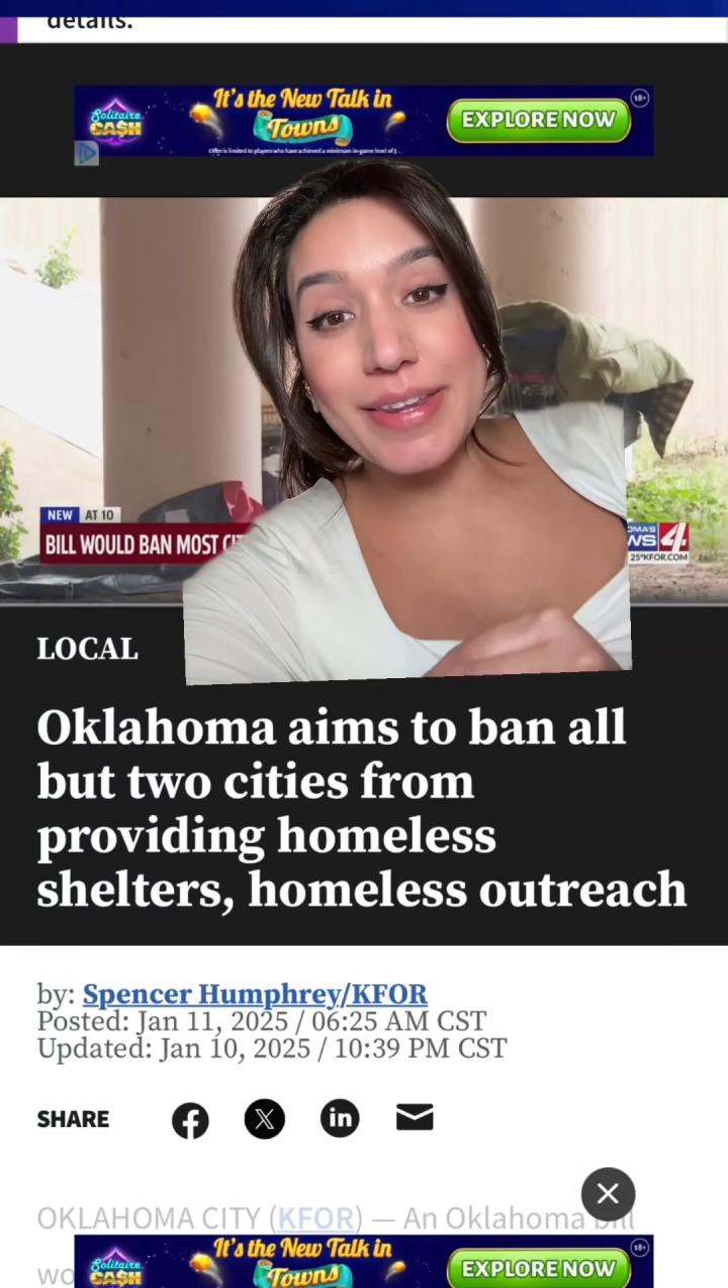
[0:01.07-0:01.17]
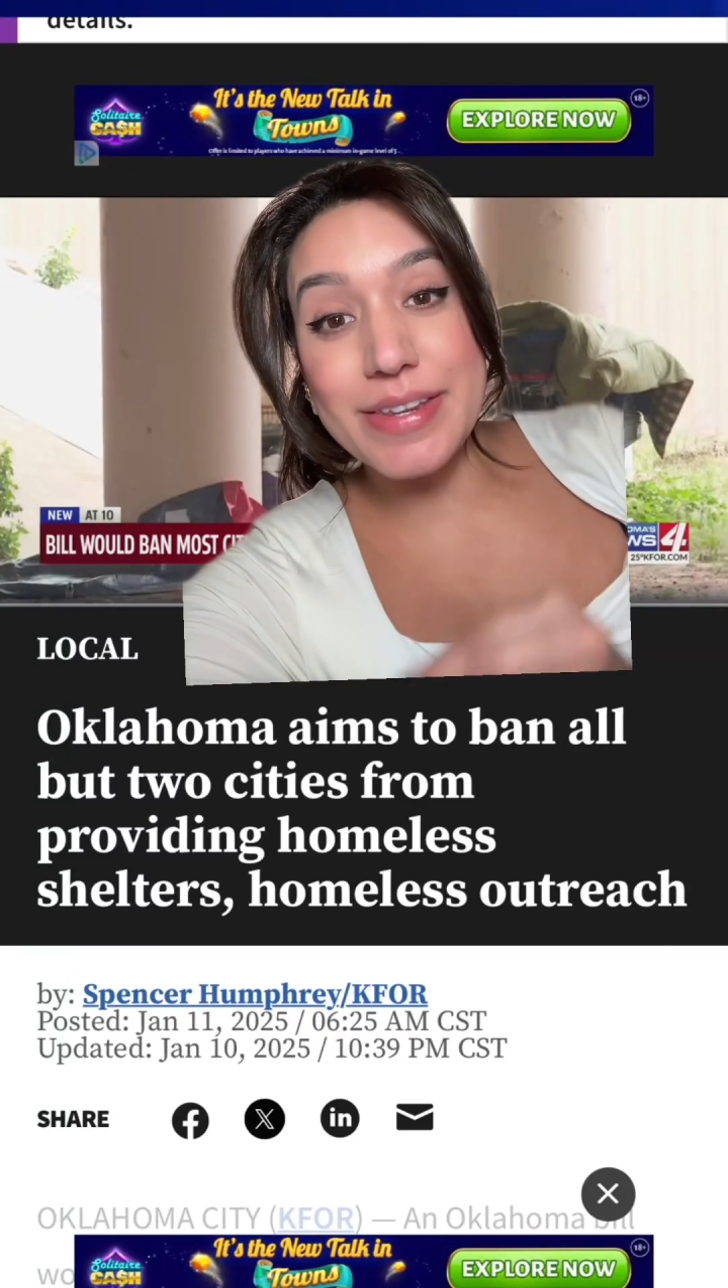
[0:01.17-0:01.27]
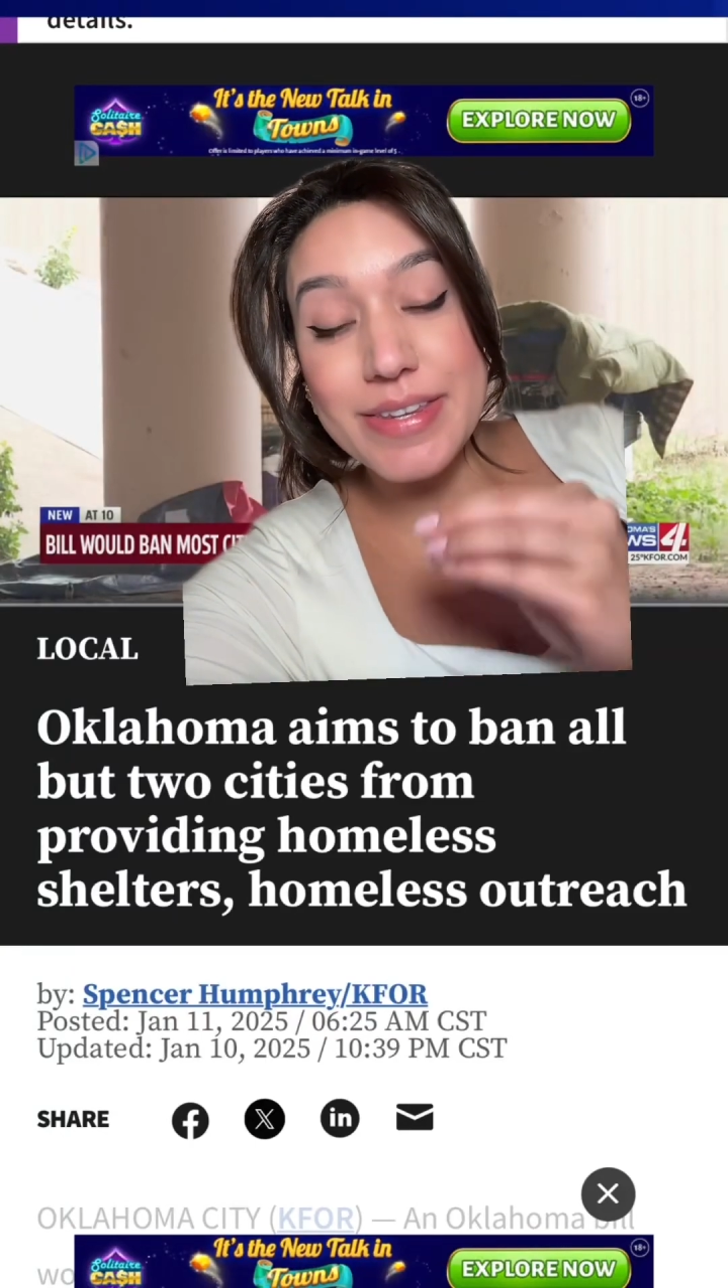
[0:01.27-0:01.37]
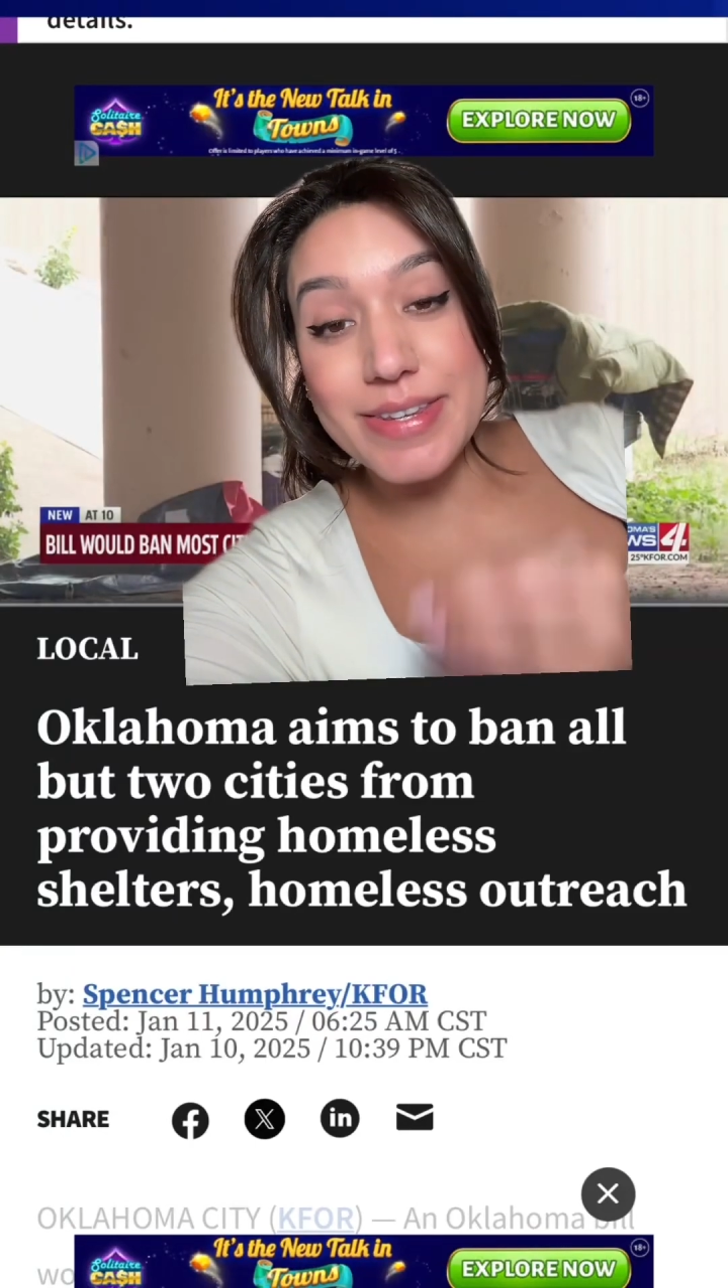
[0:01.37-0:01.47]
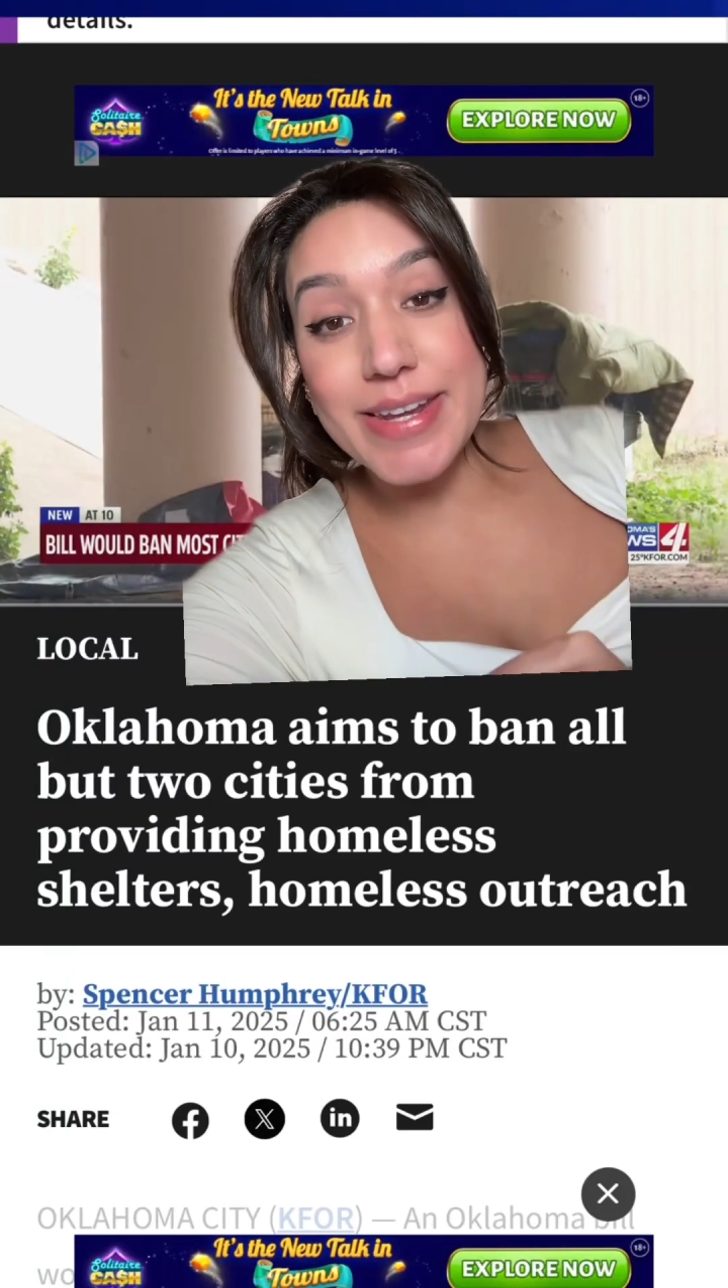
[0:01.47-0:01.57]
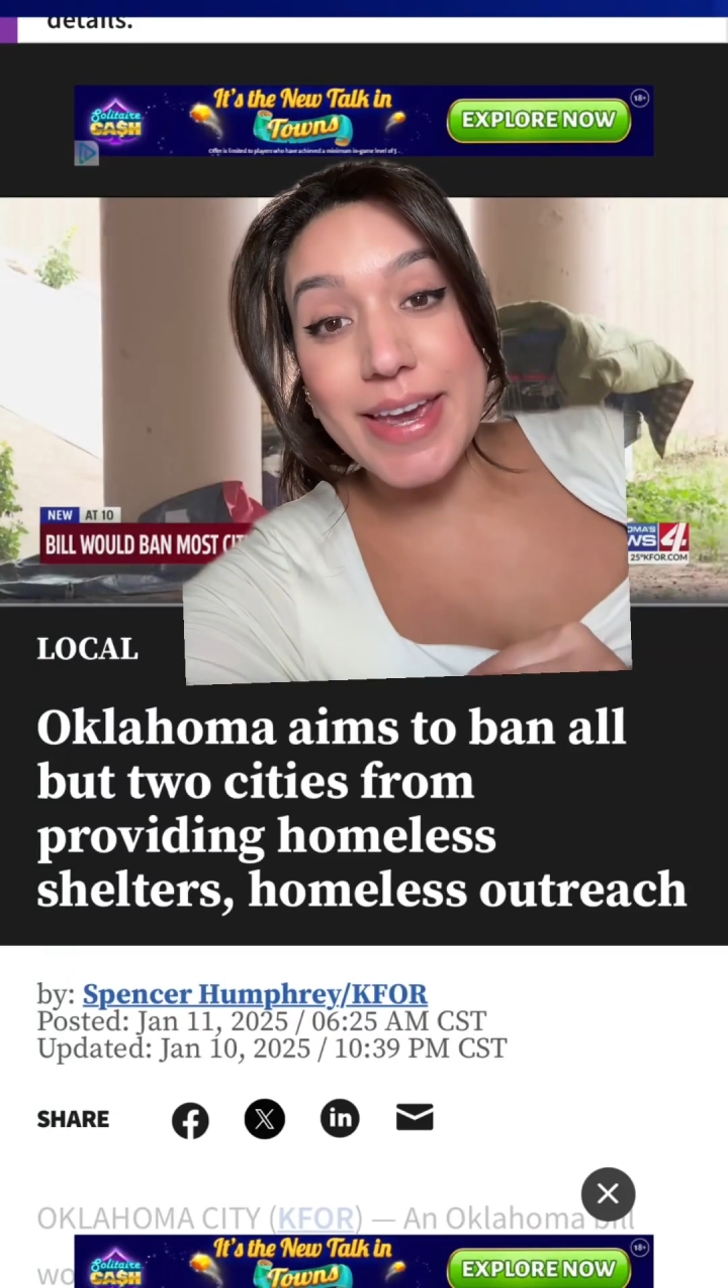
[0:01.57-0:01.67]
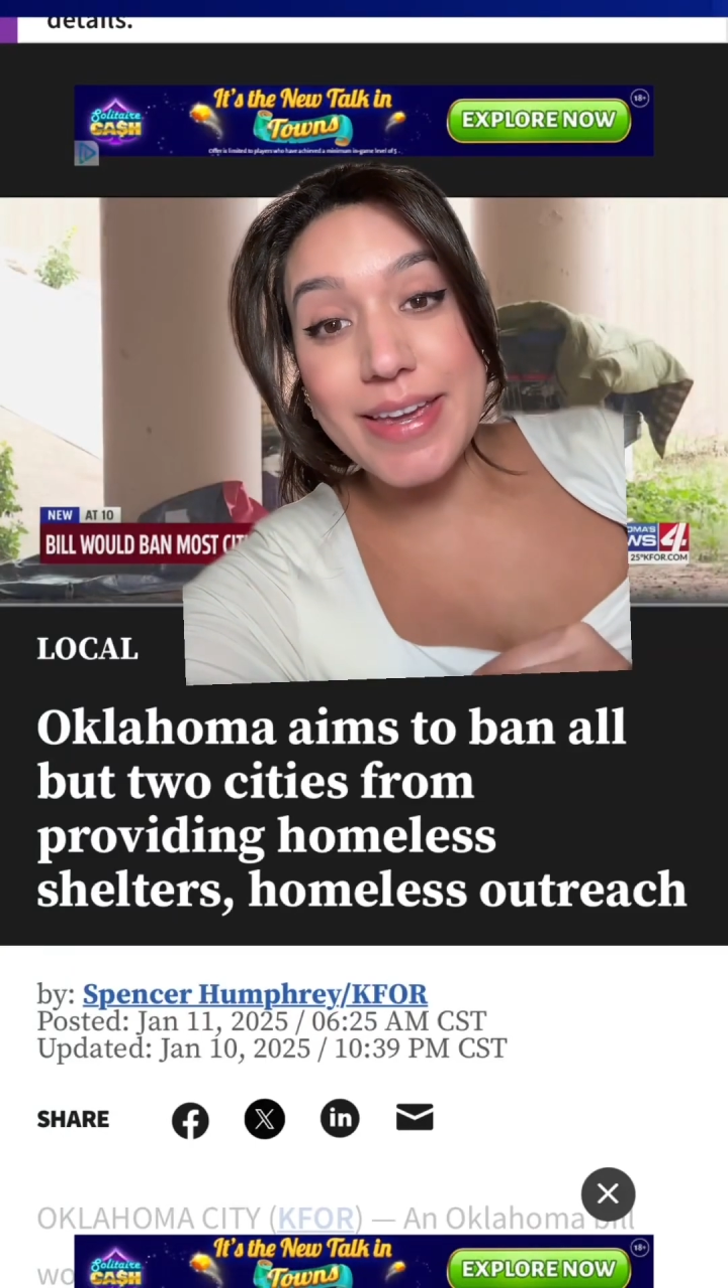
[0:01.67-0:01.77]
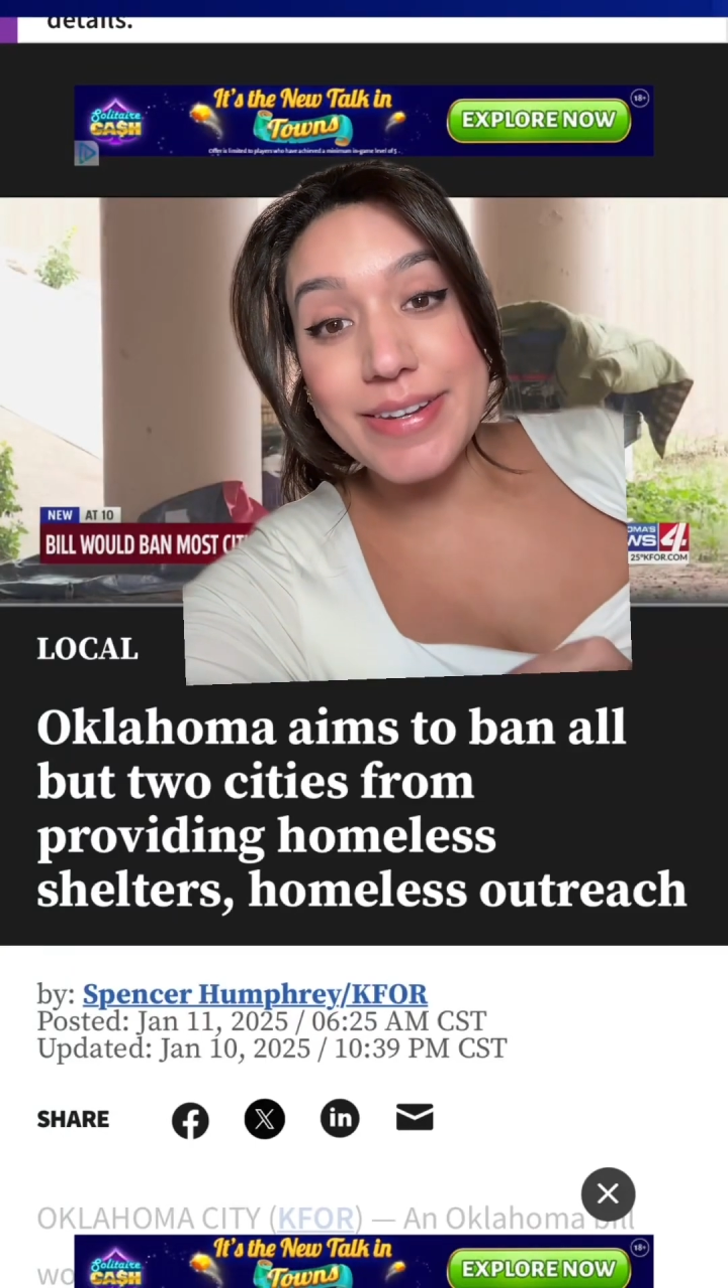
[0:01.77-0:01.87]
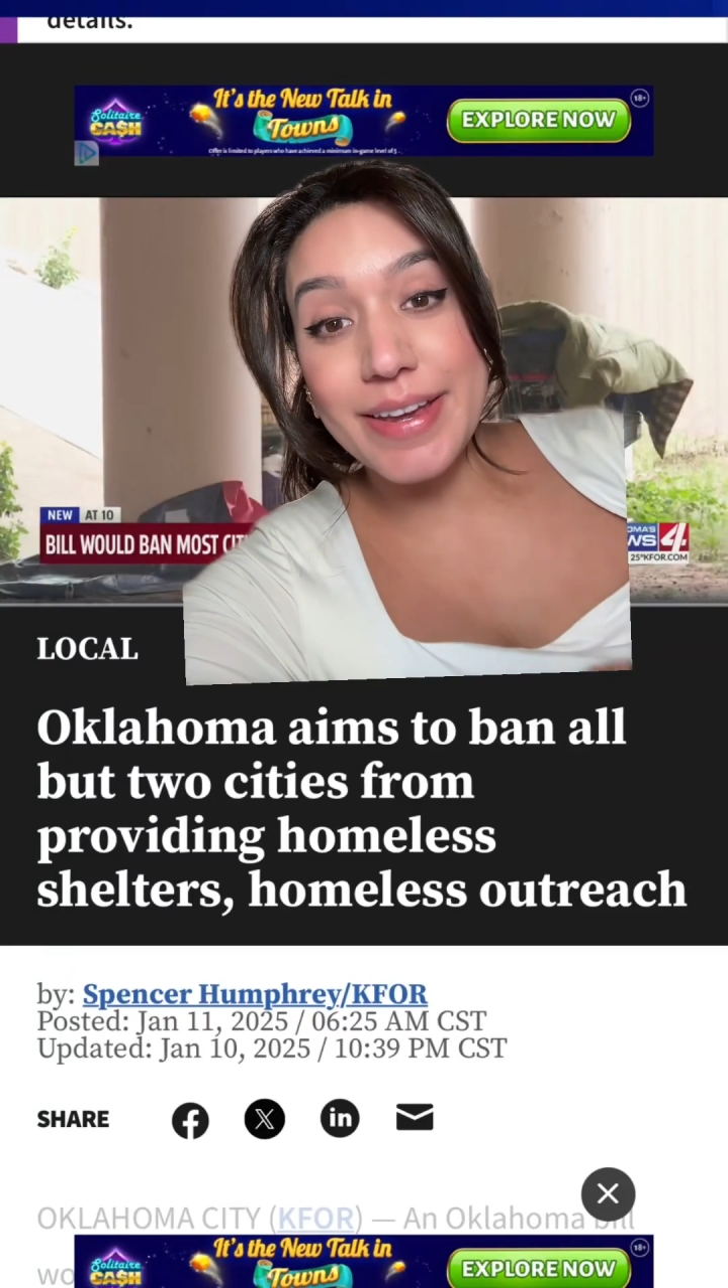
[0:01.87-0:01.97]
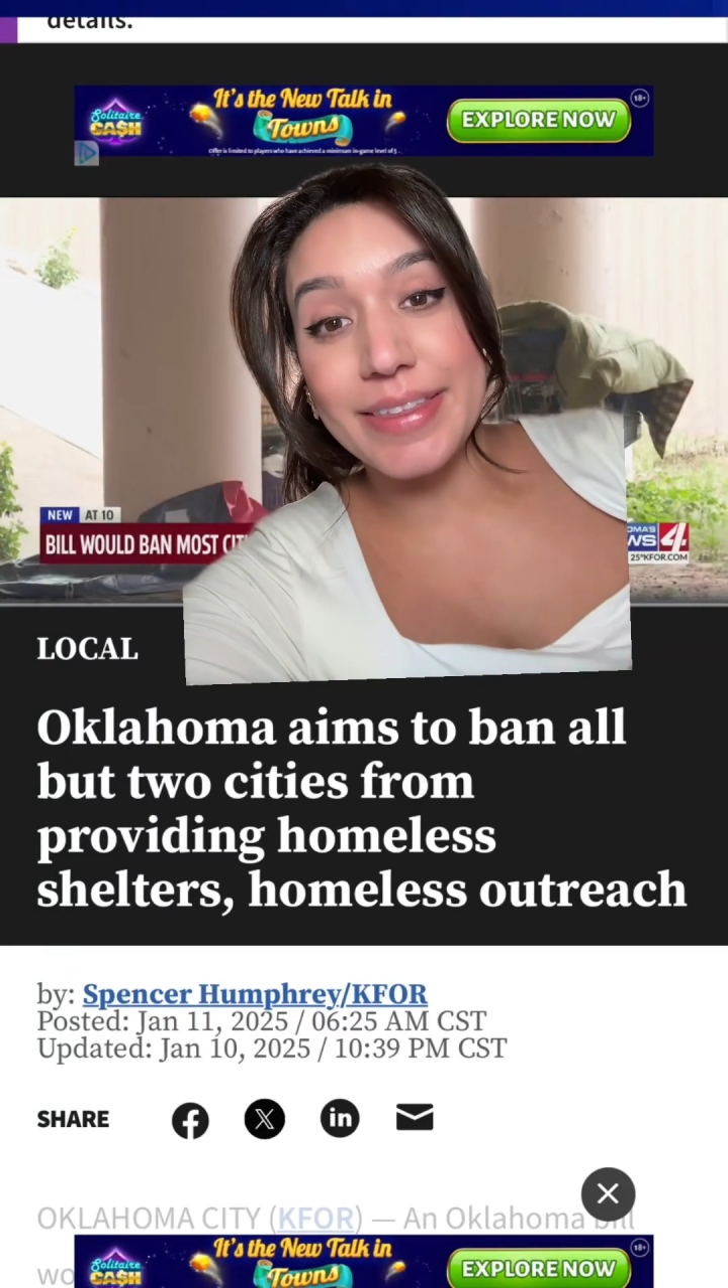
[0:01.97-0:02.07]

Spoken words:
the state